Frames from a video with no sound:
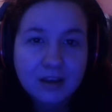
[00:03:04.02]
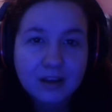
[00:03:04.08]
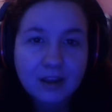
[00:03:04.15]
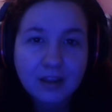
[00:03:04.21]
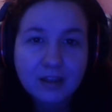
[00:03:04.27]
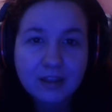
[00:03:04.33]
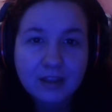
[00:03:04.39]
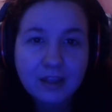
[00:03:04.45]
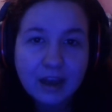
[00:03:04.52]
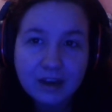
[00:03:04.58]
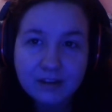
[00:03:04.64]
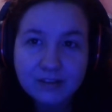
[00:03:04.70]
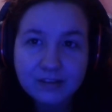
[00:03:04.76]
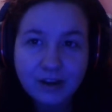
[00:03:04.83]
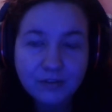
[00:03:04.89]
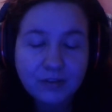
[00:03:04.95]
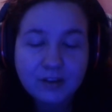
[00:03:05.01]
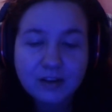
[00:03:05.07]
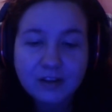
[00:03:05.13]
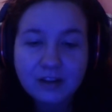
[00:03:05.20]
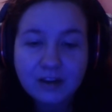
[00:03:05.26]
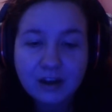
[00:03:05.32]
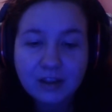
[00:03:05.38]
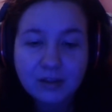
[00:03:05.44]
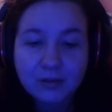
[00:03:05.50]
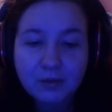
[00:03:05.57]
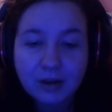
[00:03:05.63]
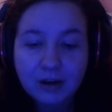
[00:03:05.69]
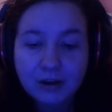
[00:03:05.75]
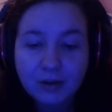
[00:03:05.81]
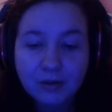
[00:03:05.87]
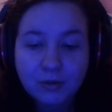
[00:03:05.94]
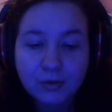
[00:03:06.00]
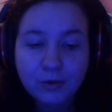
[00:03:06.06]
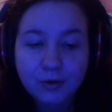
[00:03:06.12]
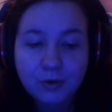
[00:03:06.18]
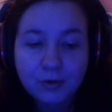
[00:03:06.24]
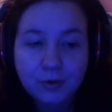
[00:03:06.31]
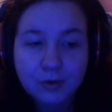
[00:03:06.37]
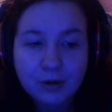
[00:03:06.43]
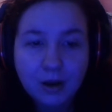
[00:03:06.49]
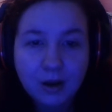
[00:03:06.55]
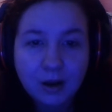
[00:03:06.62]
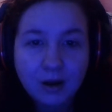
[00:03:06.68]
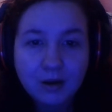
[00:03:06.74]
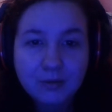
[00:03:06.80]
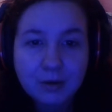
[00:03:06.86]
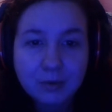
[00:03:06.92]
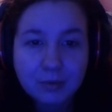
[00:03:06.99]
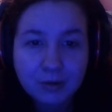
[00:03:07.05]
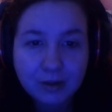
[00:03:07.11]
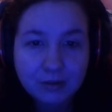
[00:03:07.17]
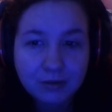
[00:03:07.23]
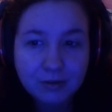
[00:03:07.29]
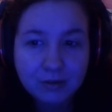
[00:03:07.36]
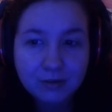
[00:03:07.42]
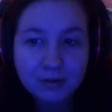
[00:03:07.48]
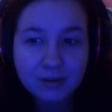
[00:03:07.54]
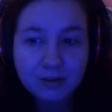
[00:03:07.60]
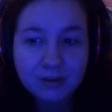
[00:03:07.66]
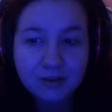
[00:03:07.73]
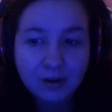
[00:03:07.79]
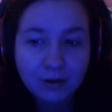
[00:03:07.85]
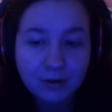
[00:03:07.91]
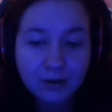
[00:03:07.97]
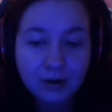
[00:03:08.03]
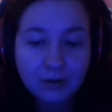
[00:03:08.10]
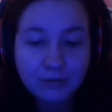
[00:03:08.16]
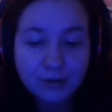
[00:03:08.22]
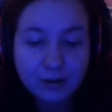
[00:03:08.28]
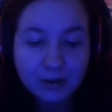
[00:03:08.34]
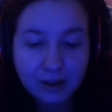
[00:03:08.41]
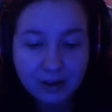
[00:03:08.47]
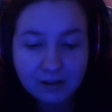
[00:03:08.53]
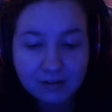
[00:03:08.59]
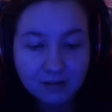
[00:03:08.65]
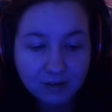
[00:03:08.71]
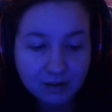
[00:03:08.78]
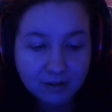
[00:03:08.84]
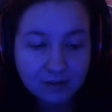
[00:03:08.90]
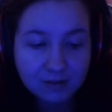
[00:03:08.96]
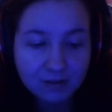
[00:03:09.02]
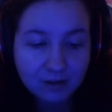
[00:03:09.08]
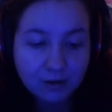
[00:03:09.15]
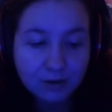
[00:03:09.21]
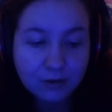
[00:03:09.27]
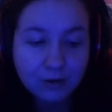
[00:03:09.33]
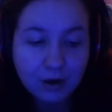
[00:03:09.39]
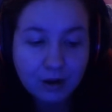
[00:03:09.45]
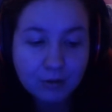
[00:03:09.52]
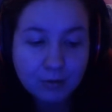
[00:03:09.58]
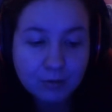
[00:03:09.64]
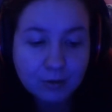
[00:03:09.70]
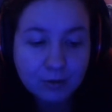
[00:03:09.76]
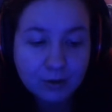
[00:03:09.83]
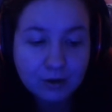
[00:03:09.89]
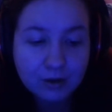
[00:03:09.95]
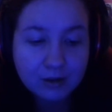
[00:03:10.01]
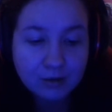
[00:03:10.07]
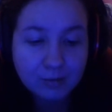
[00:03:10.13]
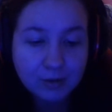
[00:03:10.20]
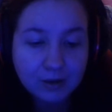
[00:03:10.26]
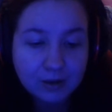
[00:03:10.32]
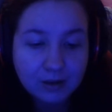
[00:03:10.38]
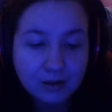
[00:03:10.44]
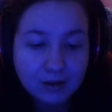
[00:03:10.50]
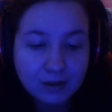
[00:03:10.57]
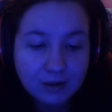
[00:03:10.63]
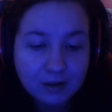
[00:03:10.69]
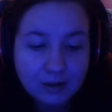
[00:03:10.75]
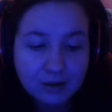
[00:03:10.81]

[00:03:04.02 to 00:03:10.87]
And that is definitely not the way to go through a playthrough. So, and I've realized this, so I'm going to be